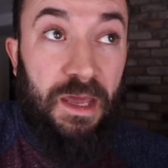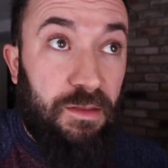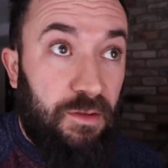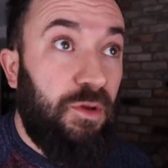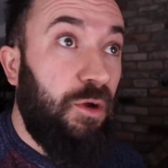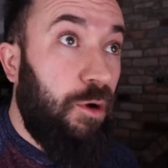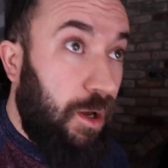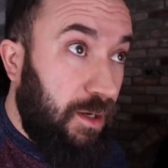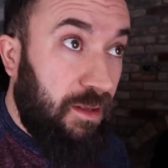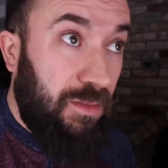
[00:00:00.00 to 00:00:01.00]
had a studio
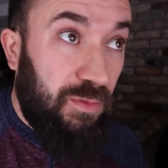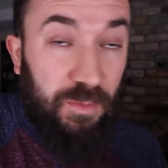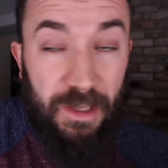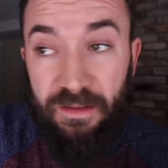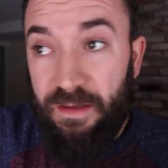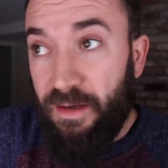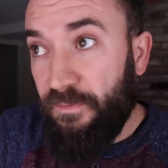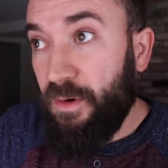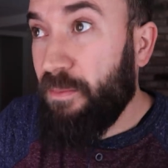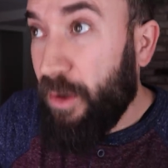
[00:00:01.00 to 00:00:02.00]
audience, which makes it
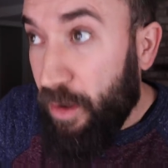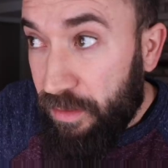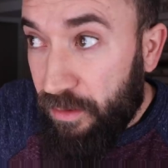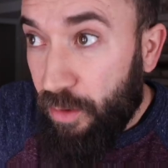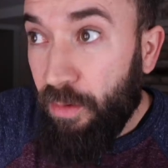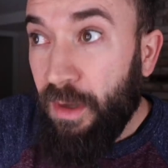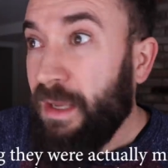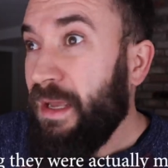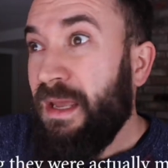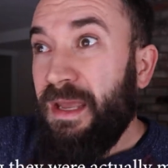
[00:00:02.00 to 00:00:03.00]
different, but also,
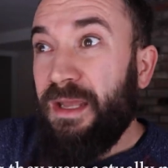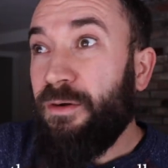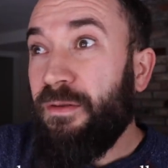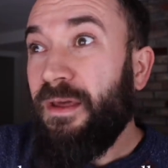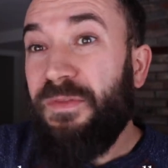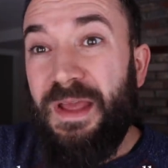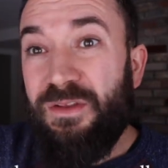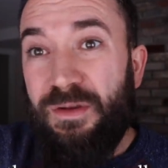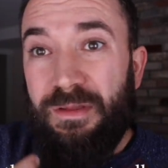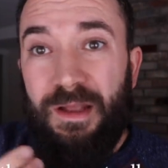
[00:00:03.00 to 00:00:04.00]
it turns out that's
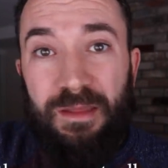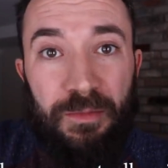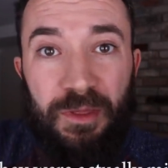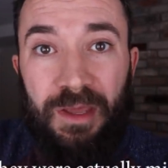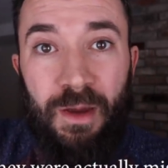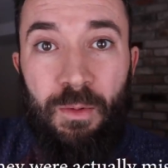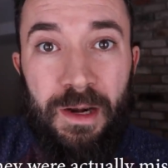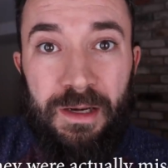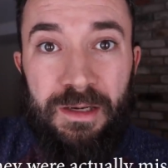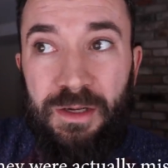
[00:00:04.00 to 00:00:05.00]
just not something I
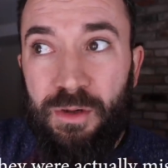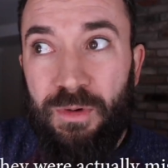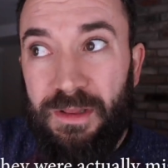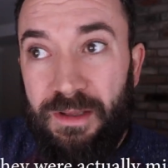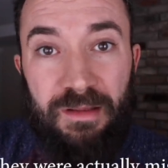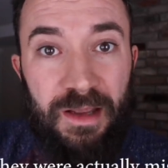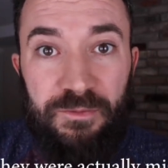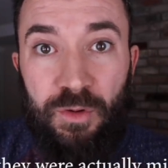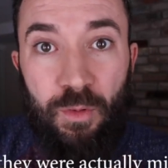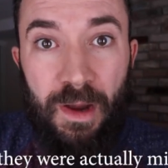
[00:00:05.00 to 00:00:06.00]
wanted to do, at least
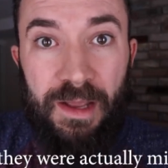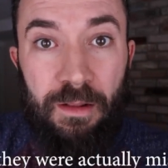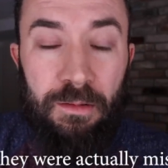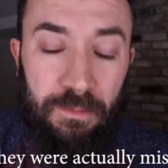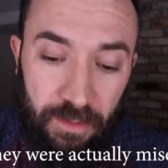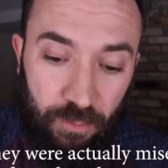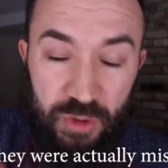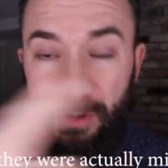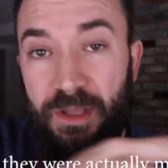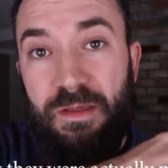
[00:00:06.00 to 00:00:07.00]
after a while,
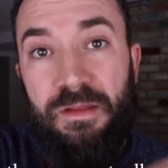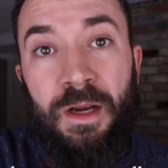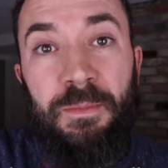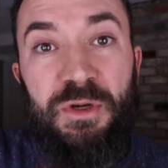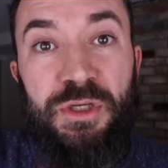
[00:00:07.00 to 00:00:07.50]
which leads us to number